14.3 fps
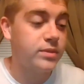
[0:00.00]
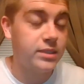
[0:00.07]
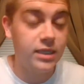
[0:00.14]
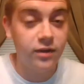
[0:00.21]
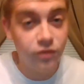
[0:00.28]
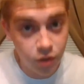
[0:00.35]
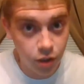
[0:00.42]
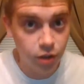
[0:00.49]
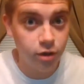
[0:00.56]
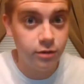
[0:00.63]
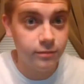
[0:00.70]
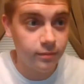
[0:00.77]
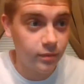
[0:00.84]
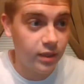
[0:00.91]
Steve
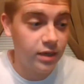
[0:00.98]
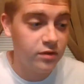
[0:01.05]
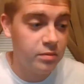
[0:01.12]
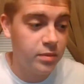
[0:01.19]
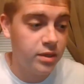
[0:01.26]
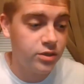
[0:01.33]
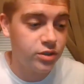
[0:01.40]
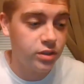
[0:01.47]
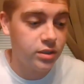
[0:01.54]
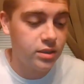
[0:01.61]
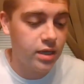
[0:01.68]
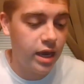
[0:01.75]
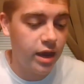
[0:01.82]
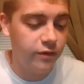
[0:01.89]
Kerr even
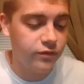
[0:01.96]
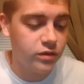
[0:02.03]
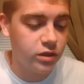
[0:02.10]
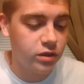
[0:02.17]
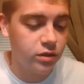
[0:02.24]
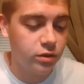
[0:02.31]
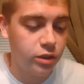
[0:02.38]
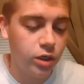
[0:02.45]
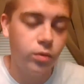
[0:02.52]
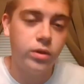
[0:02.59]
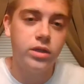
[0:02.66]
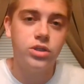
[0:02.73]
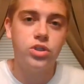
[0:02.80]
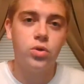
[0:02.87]
mentioned after,
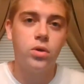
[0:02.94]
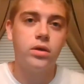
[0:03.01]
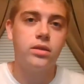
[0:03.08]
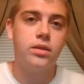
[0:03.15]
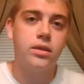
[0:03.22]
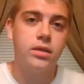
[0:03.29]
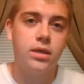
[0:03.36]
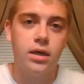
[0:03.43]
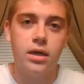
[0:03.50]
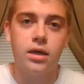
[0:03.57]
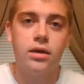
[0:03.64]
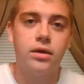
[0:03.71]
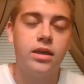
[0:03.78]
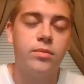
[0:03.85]
when he joined the
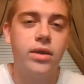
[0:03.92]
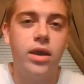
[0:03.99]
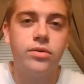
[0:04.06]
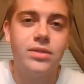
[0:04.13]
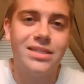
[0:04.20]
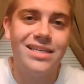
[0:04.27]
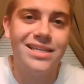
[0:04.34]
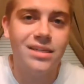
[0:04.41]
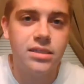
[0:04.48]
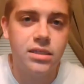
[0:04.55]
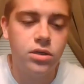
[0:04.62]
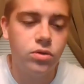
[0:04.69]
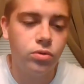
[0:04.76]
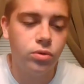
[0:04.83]
NBA on
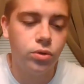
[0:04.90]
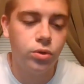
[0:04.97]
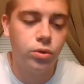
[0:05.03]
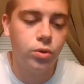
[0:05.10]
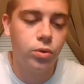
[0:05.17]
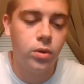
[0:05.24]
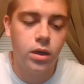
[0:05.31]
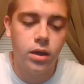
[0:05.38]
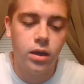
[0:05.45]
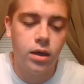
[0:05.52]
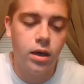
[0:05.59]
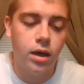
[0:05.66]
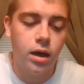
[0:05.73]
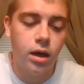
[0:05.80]
TNT crew,
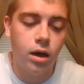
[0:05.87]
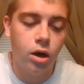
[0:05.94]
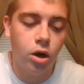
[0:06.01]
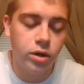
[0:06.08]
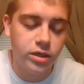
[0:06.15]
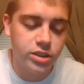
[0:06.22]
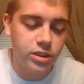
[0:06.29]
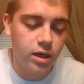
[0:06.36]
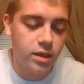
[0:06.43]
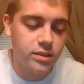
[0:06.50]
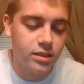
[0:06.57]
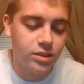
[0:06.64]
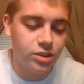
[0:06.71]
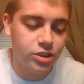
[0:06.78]
Ernie
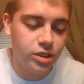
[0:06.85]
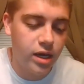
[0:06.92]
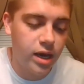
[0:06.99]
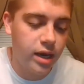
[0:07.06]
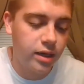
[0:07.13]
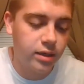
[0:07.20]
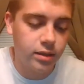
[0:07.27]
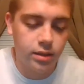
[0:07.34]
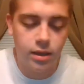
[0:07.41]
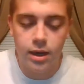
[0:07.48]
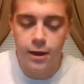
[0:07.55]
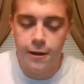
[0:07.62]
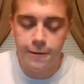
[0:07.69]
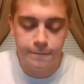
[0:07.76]
Johnson, Shaq,
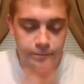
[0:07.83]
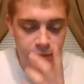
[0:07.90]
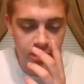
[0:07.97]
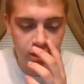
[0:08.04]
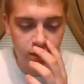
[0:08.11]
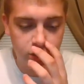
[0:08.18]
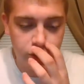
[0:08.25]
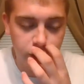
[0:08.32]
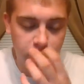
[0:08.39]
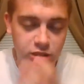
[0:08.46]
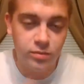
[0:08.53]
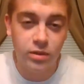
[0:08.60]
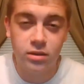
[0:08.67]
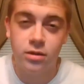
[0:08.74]
Kenny the
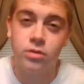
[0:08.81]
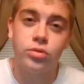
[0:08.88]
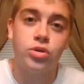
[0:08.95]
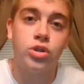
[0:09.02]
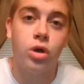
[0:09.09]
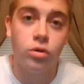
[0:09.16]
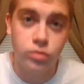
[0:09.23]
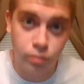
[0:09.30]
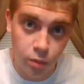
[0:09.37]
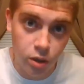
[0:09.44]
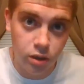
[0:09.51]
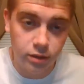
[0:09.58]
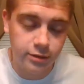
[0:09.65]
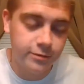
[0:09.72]
Jet Smith, and also Charles
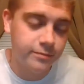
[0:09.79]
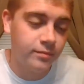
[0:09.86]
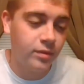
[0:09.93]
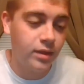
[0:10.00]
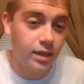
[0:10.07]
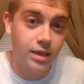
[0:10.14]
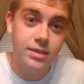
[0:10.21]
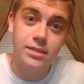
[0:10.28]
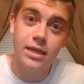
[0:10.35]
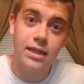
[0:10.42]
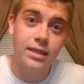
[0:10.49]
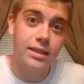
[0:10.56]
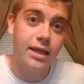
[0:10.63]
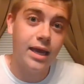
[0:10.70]
Barkley. He
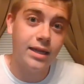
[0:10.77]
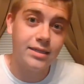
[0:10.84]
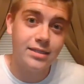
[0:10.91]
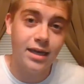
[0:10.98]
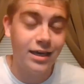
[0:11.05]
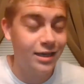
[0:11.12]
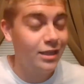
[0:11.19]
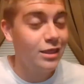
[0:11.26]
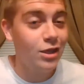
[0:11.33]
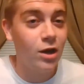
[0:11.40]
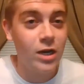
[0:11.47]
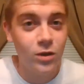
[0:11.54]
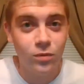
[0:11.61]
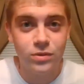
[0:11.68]
said that he
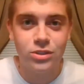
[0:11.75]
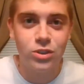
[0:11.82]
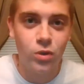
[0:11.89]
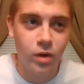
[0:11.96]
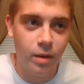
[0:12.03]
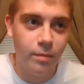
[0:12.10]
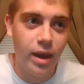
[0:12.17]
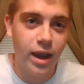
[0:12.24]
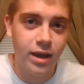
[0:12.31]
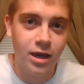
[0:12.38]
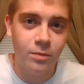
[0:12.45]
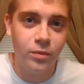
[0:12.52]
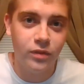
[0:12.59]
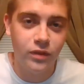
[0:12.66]
thought he was joining
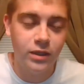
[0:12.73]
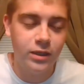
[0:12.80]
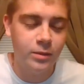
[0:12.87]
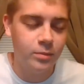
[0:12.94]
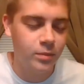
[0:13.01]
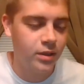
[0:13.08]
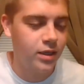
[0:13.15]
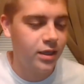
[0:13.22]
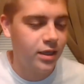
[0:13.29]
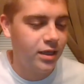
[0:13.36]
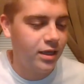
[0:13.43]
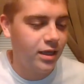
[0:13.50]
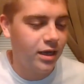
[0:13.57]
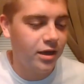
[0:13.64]
back up with them
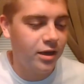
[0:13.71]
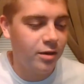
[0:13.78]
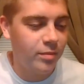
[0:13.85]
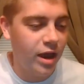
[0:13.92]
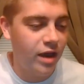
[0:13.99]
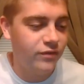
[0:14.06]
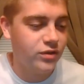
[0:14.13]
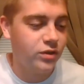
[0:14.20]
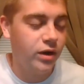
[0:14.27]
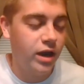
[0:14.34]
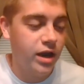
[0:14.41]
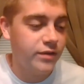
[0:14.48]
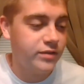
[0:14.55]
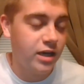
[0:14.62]

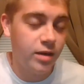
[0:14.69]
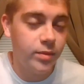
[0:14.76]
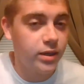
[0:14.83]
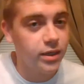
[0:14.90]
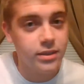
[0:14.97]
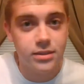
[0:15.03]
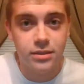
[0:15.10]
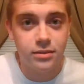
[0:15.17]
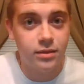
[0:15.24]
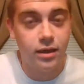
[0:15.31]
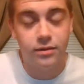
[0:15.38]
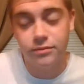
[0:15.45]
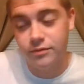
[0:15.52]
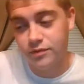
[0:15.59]
after halftime because